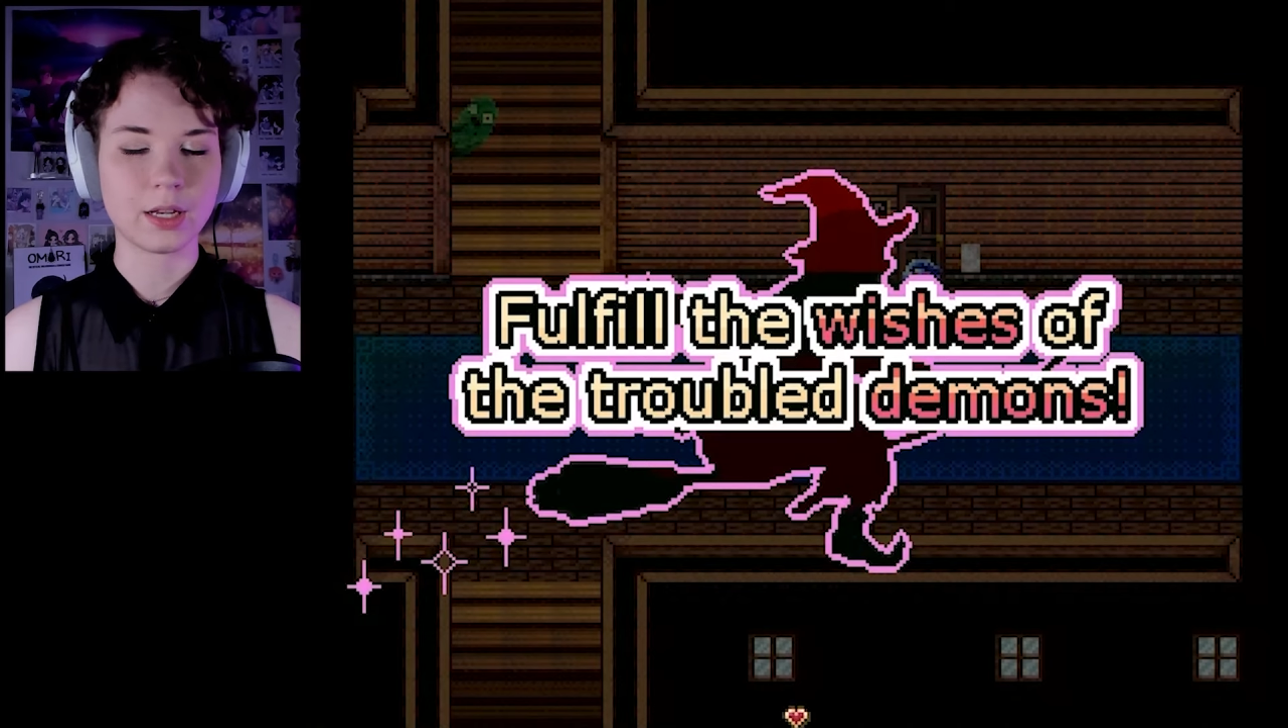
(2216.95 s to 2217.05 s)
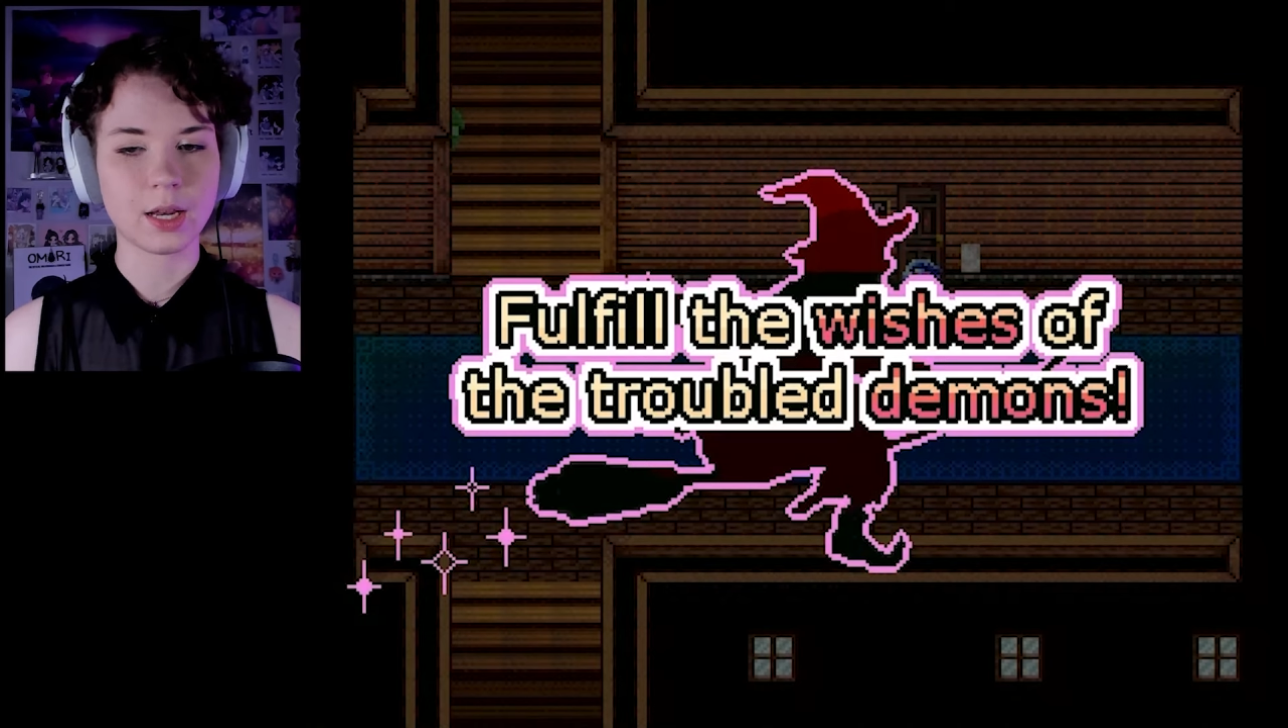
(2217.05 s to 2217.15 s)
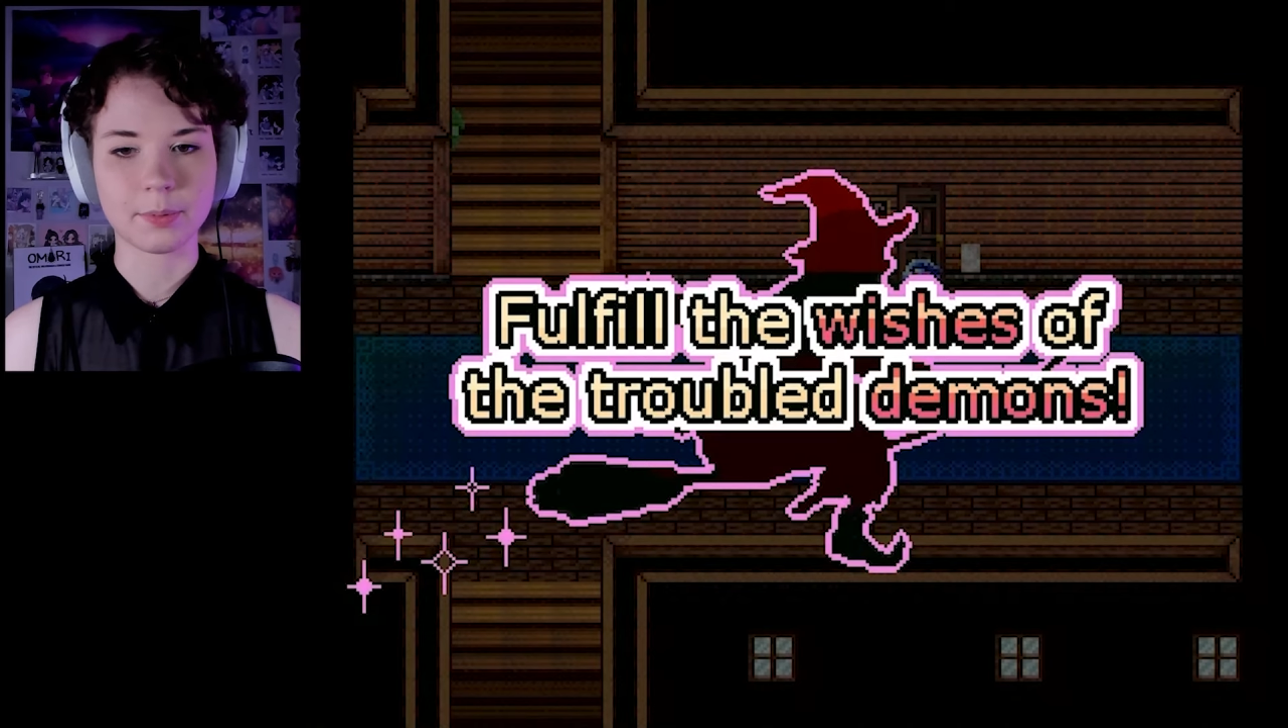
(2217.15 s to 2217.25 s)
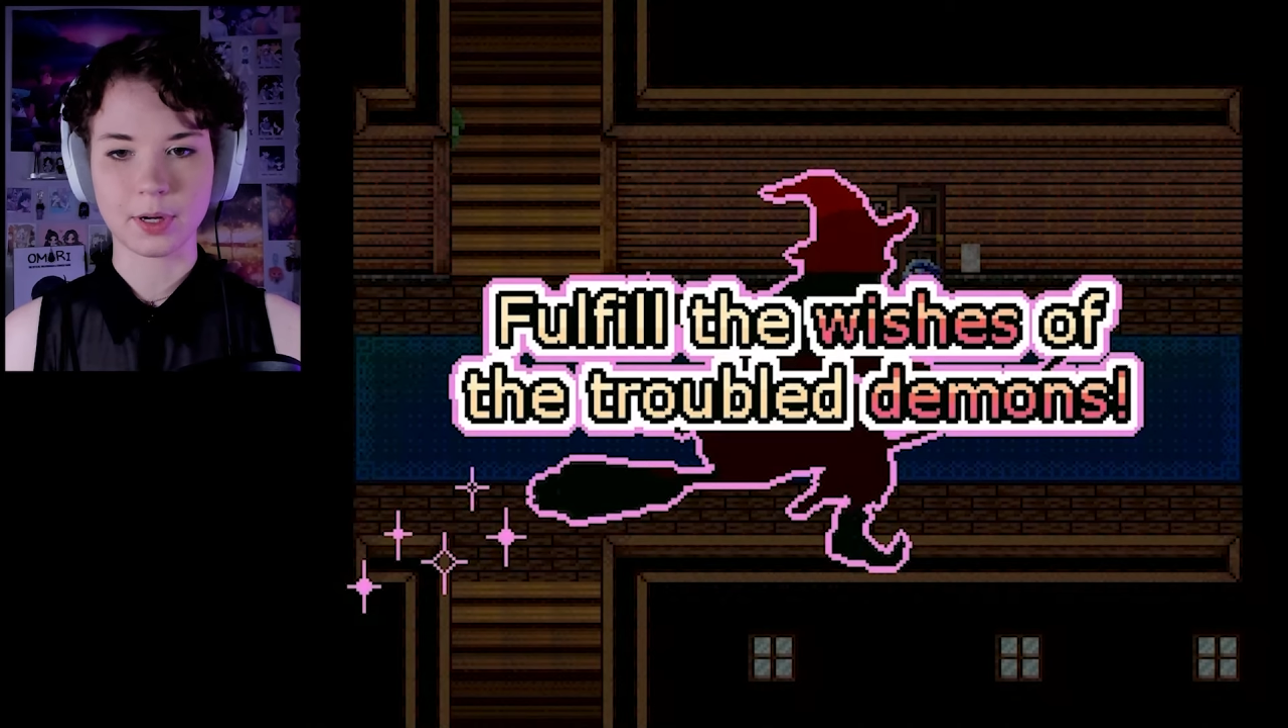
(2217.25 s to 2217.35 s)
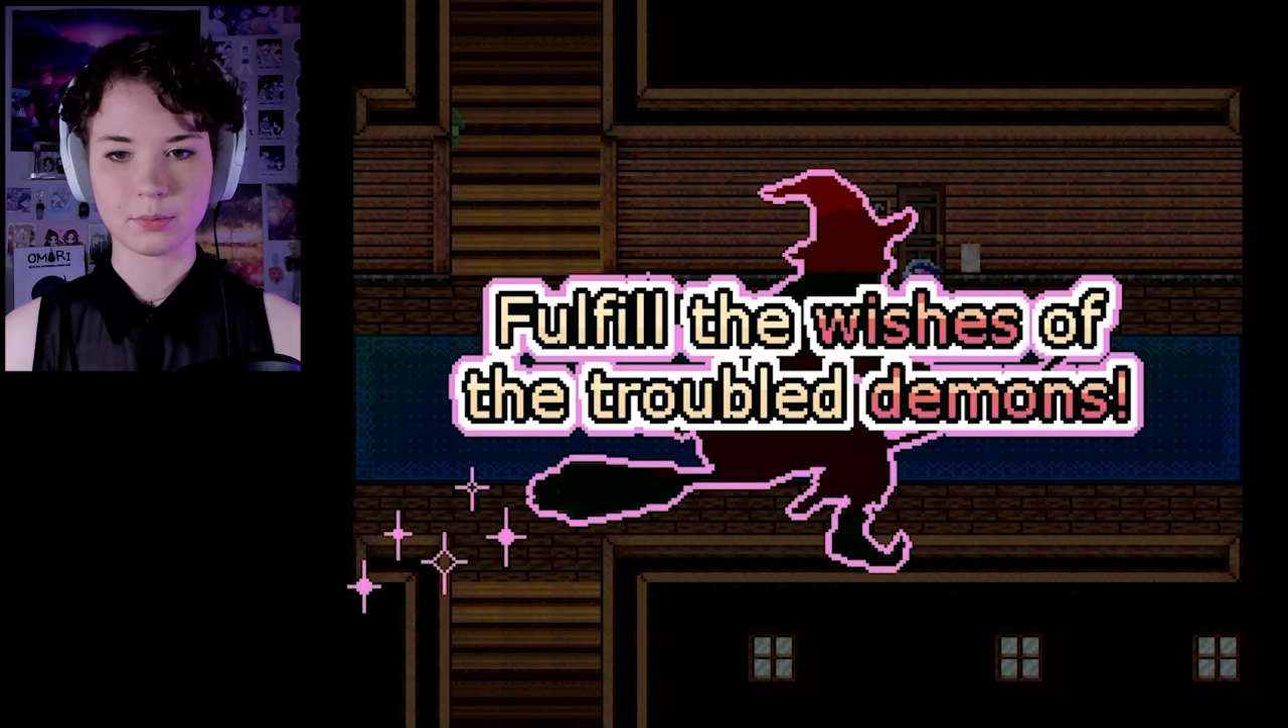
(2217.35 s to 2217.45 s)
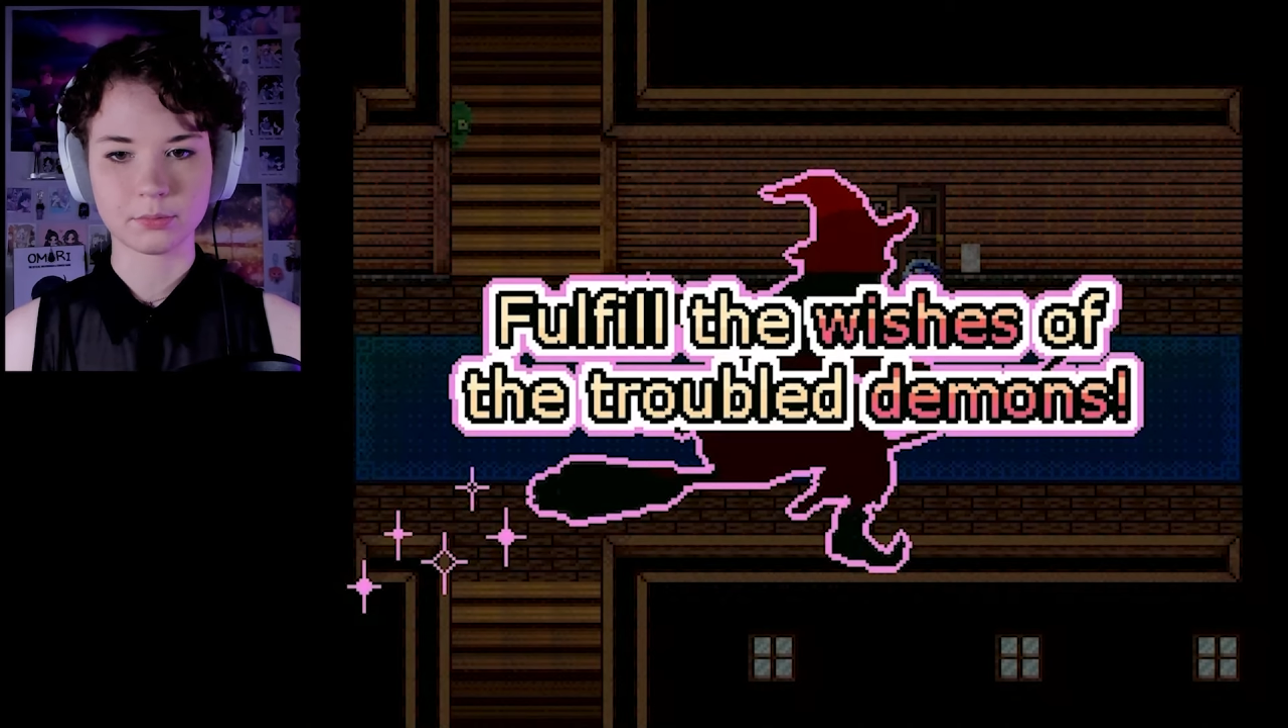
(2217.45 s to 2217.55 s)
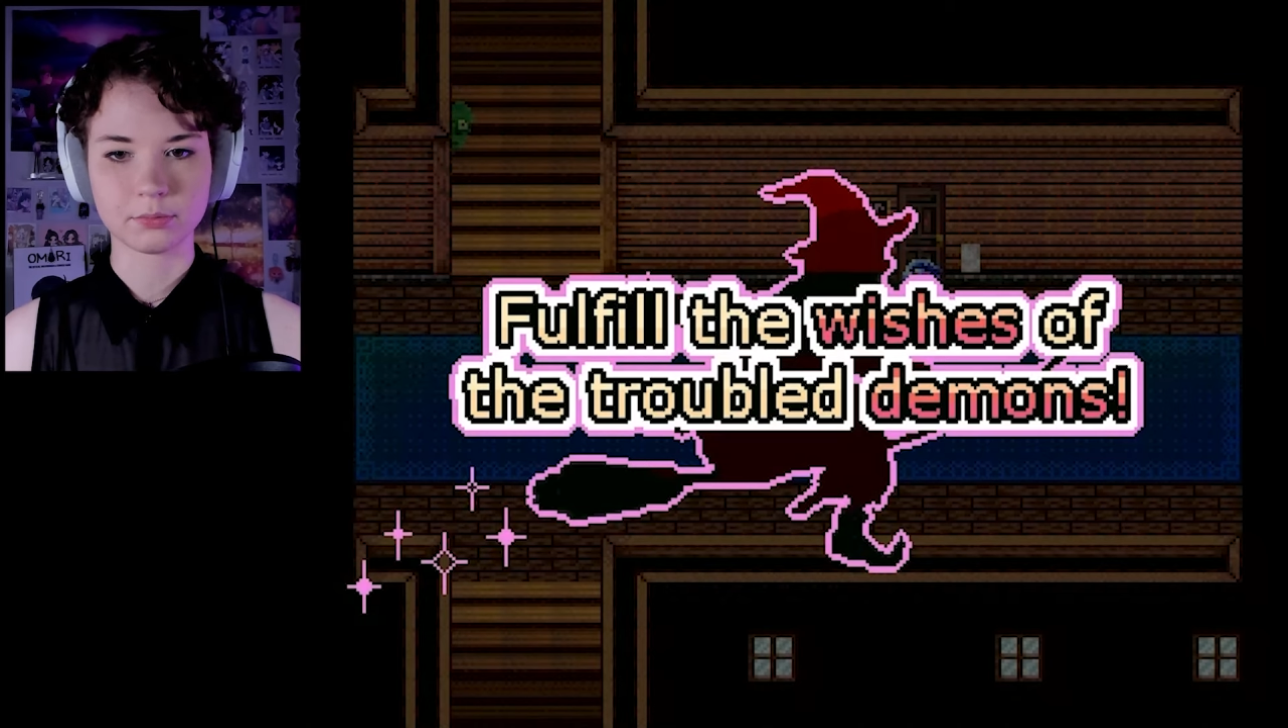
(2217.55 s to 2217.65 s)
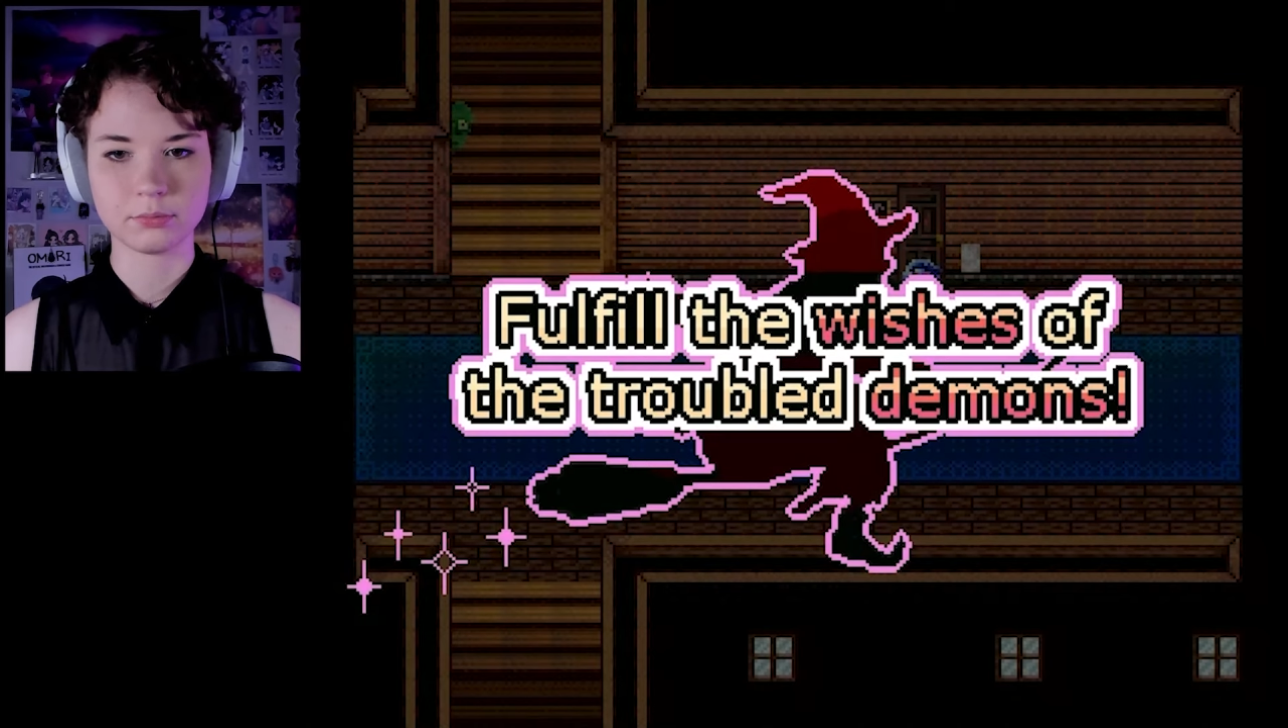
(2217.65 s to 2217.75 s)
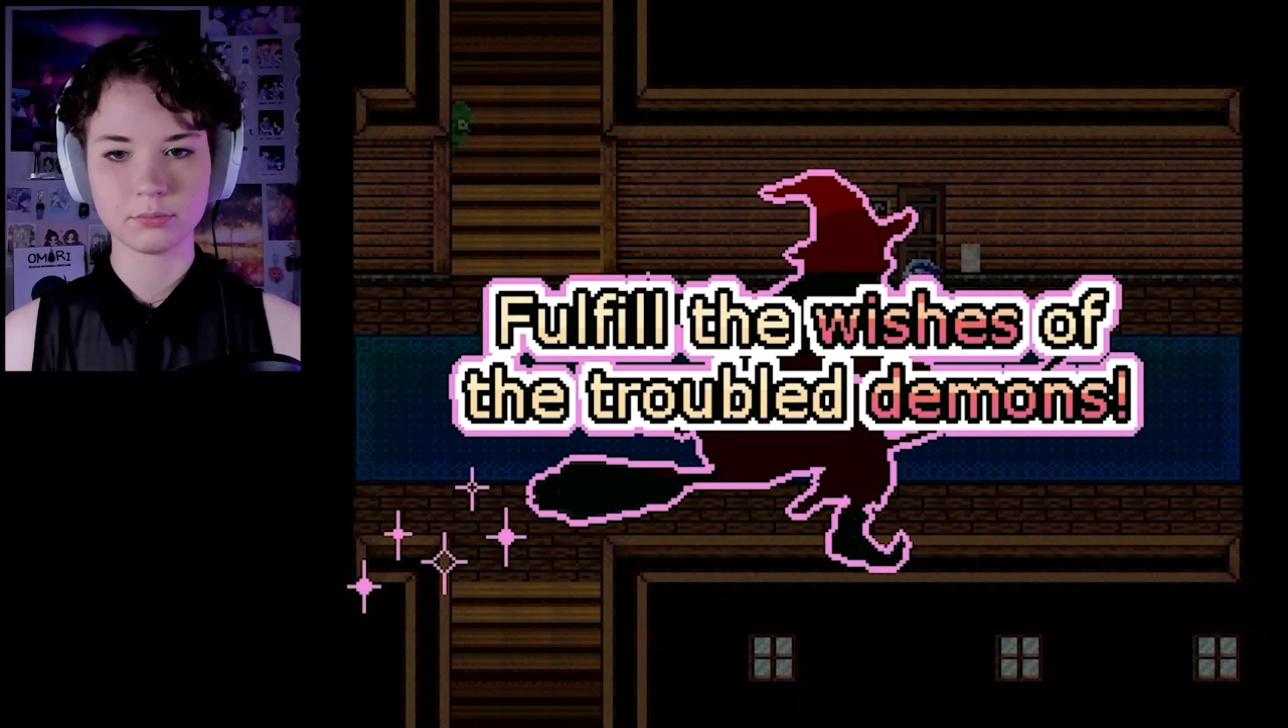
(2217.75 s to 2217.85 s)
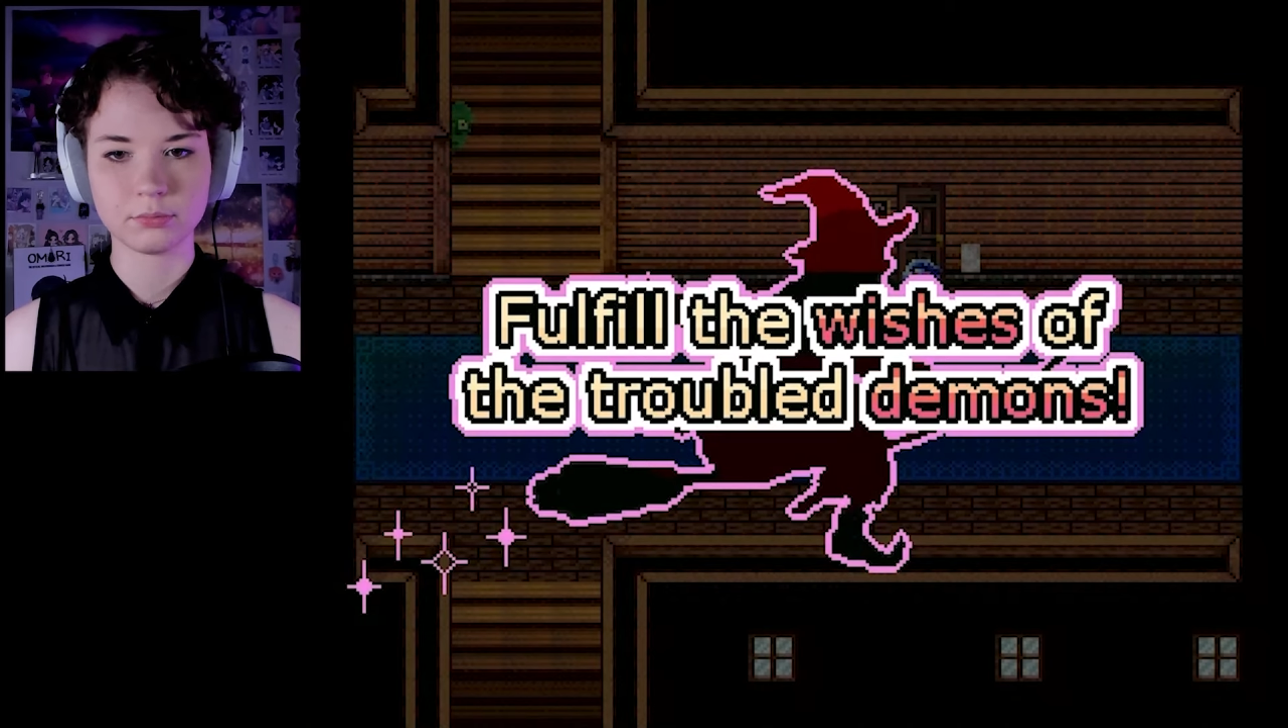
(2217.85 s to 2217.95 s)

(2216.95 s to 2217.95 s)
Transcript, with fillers: Not a problem.